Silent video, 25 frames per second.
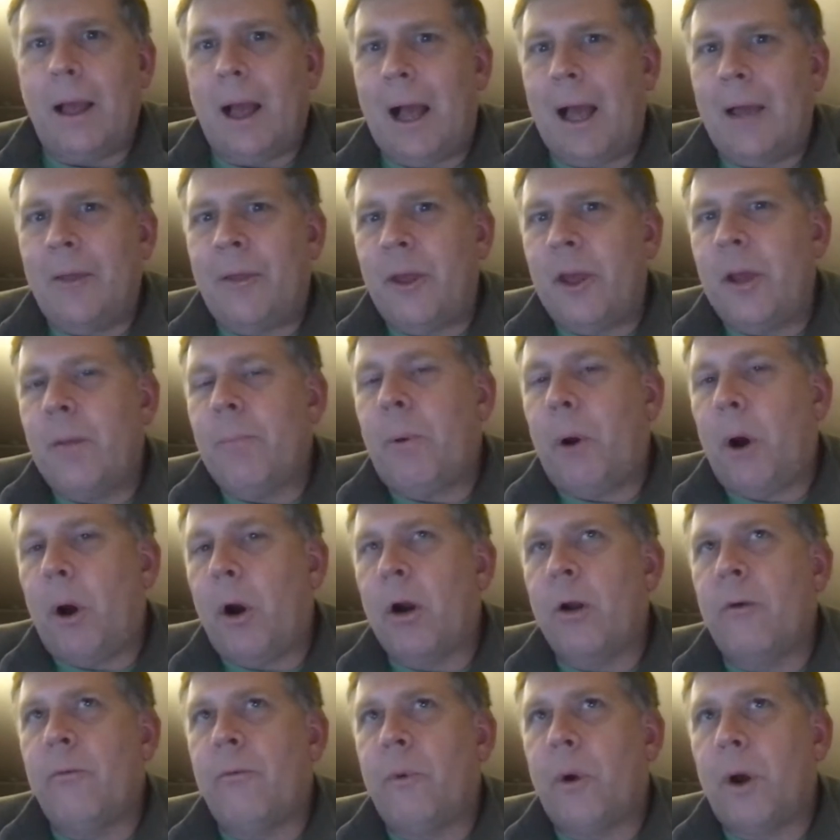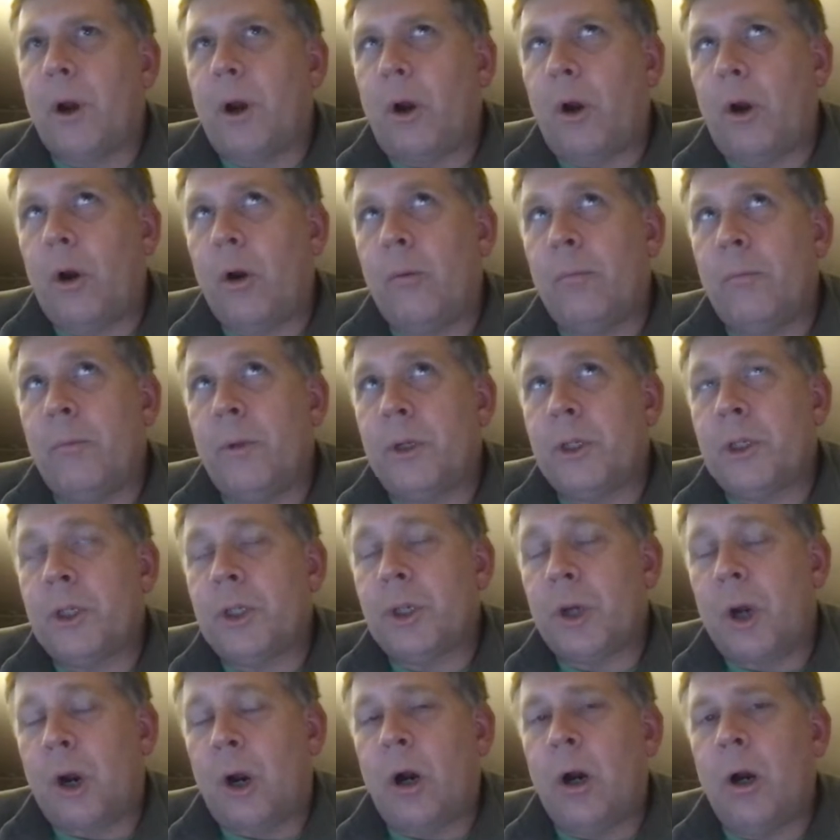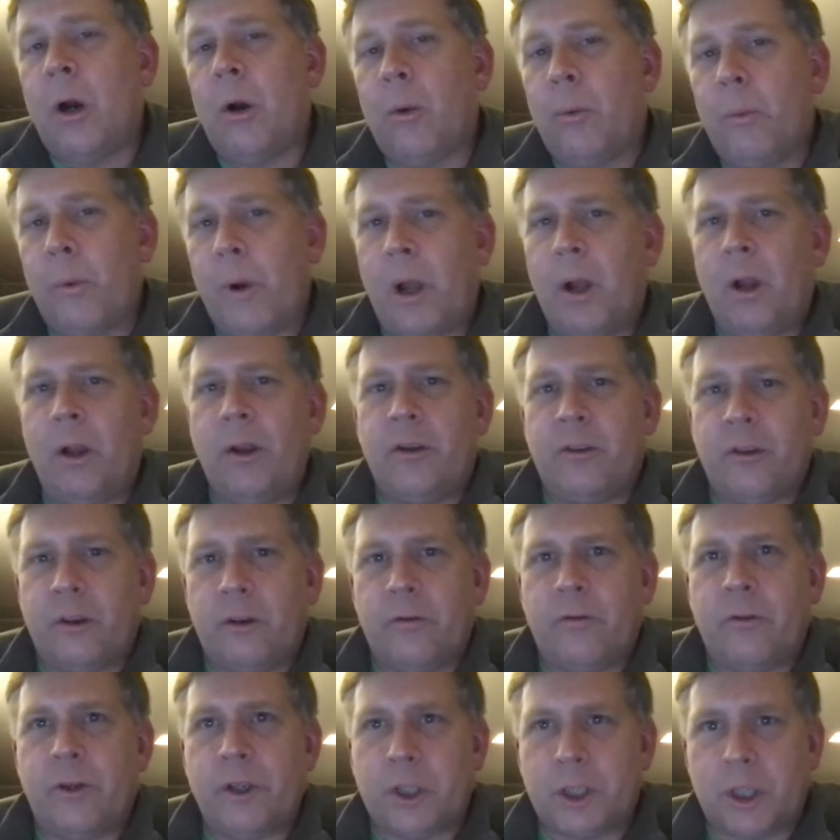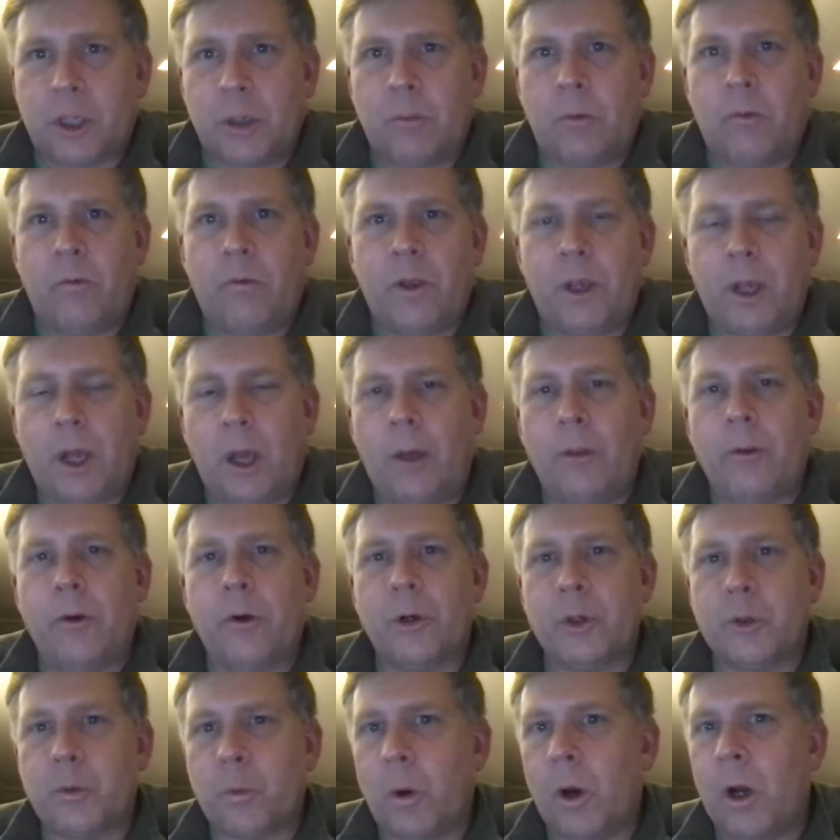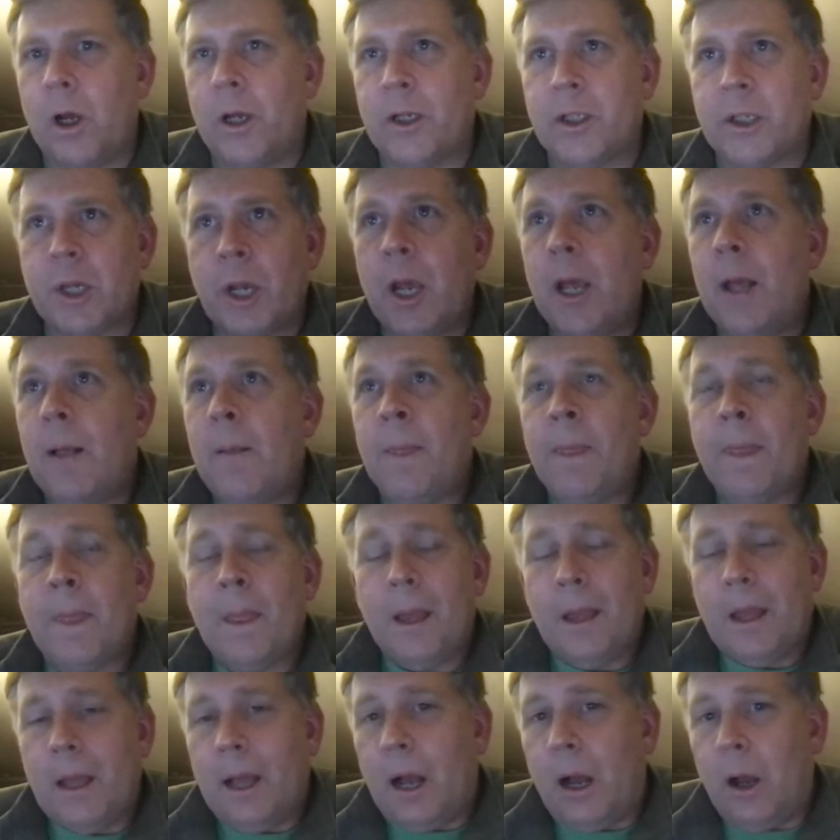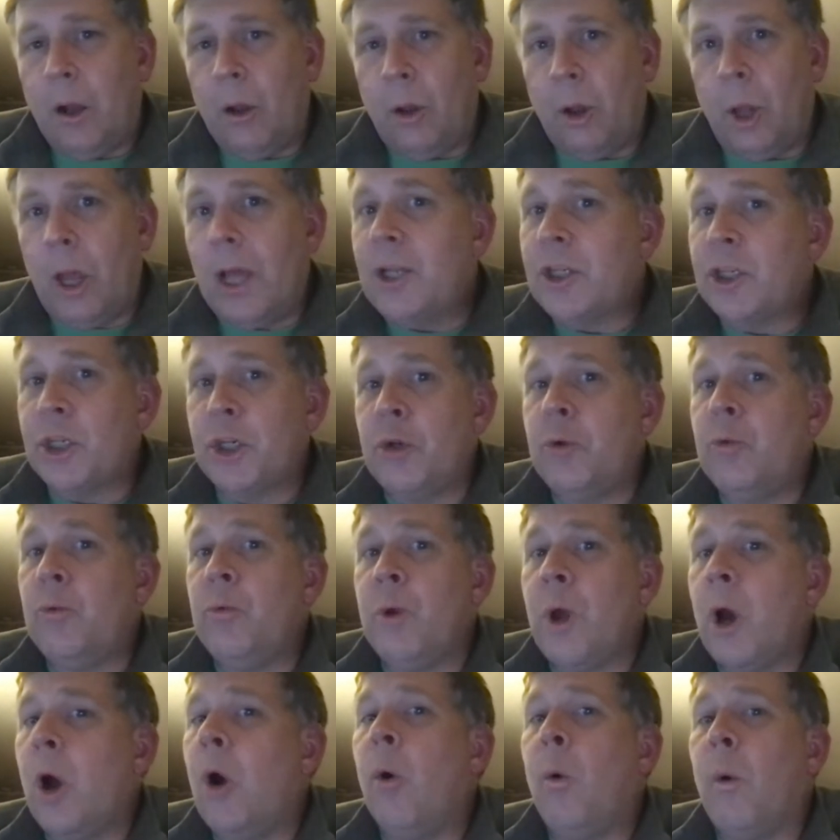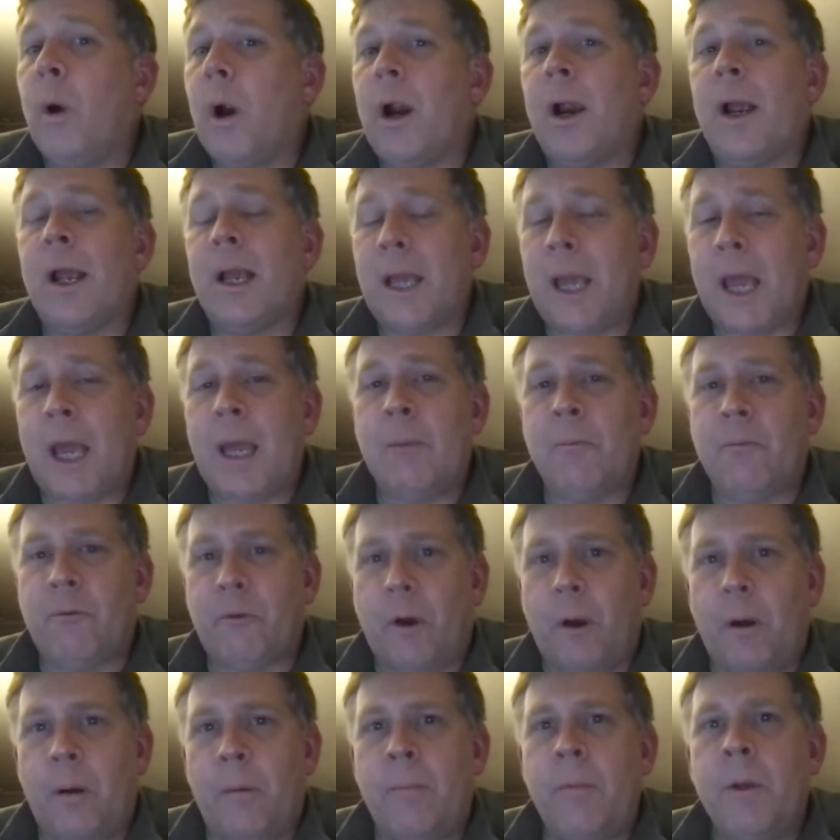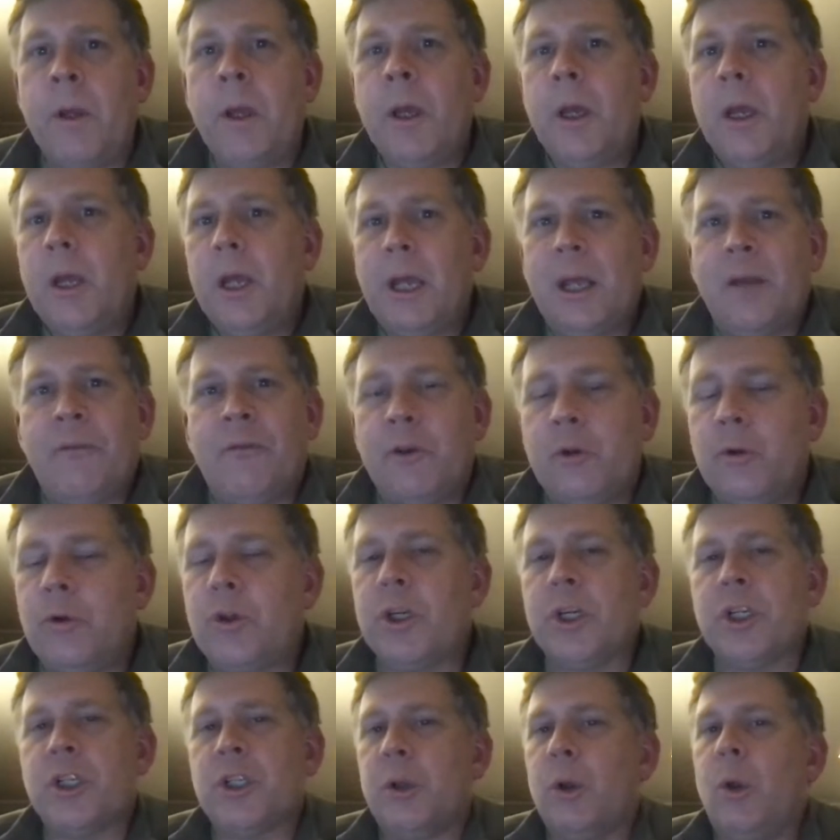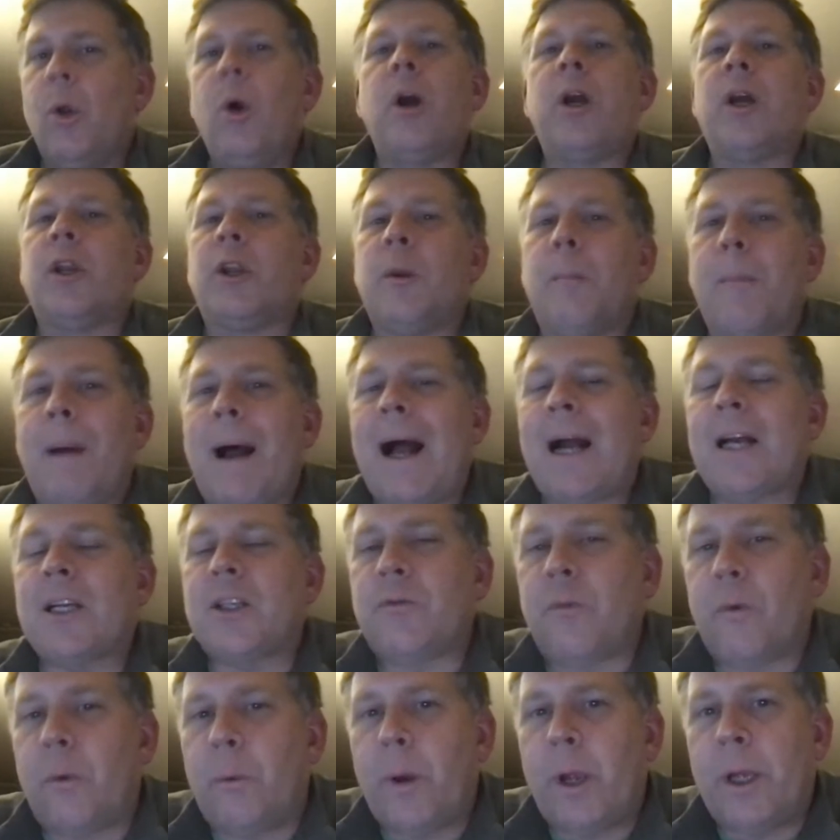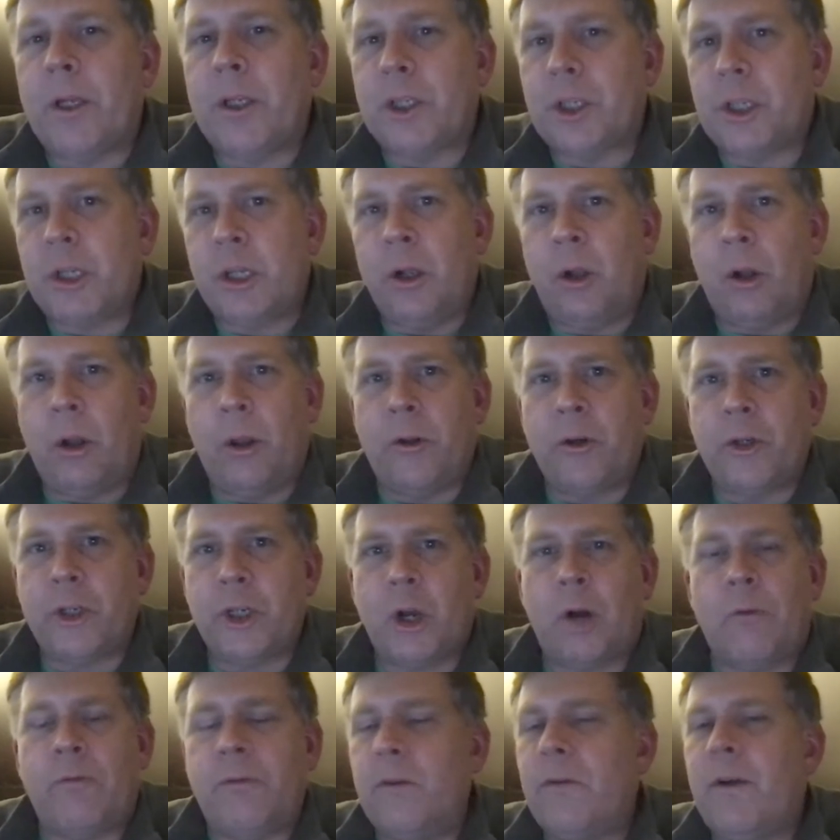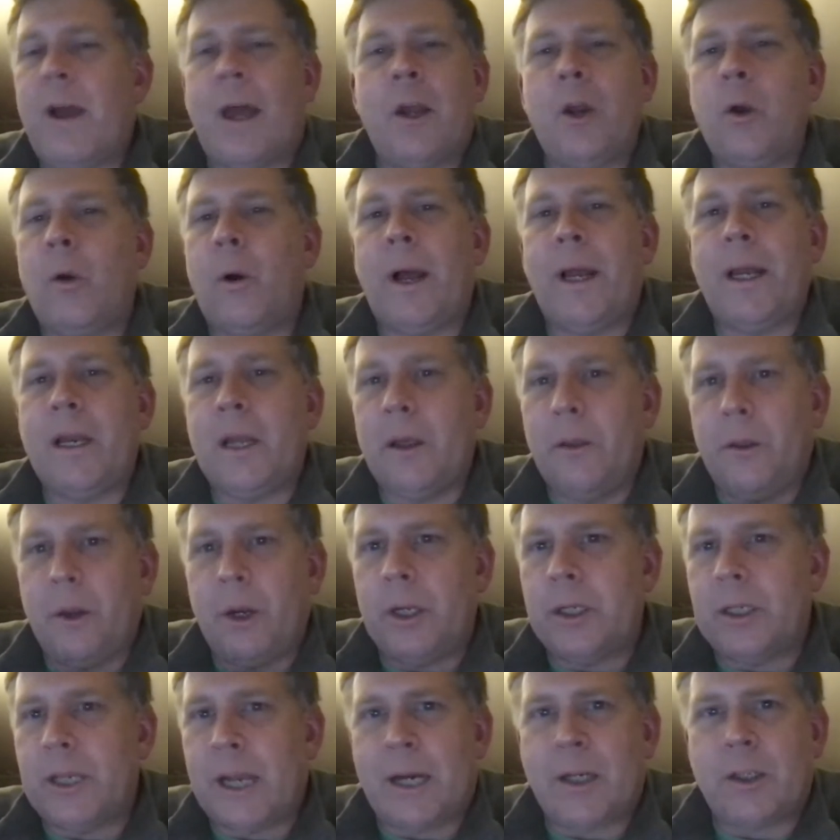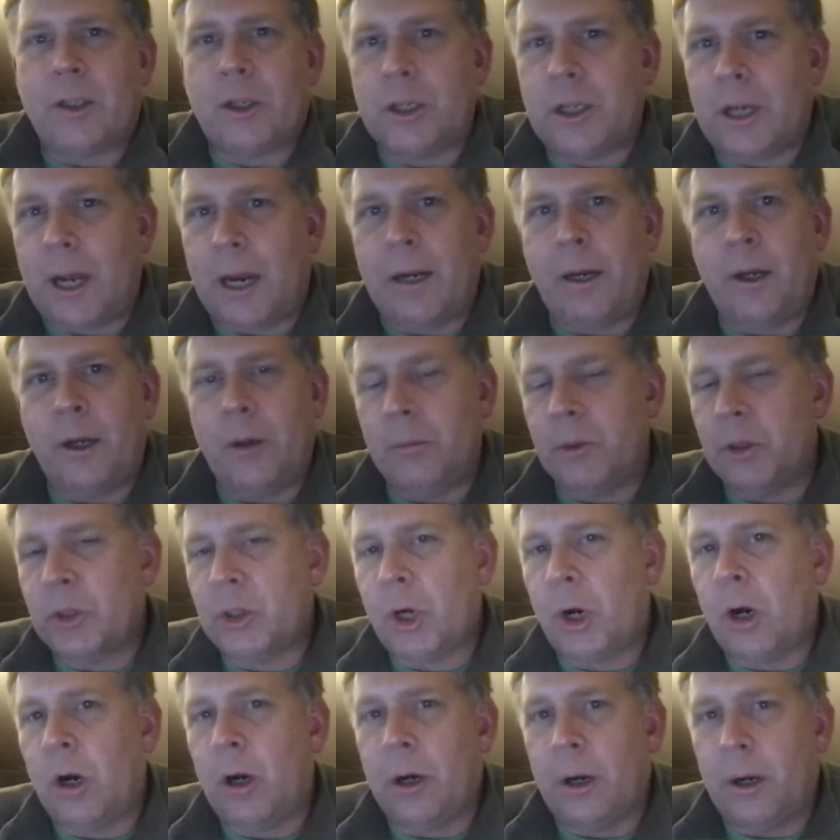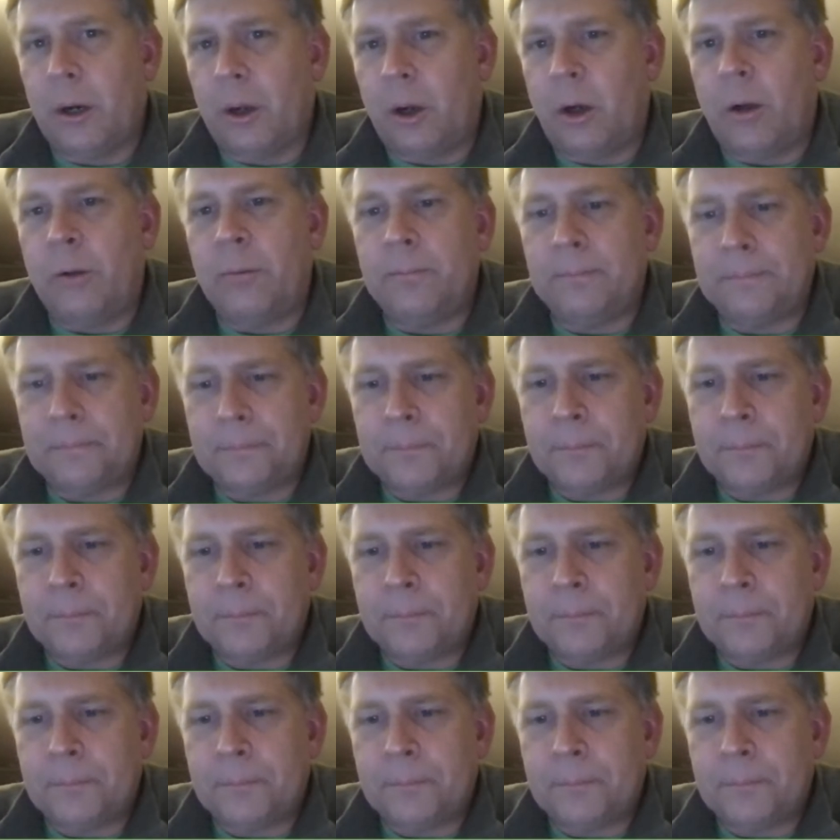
I think part of what hurt Mystara relative to some of the others was, unless you know where it came from, if you just look at the box for Red Steel on the shelf, you got no idea that it's actually tied into Mystara at all.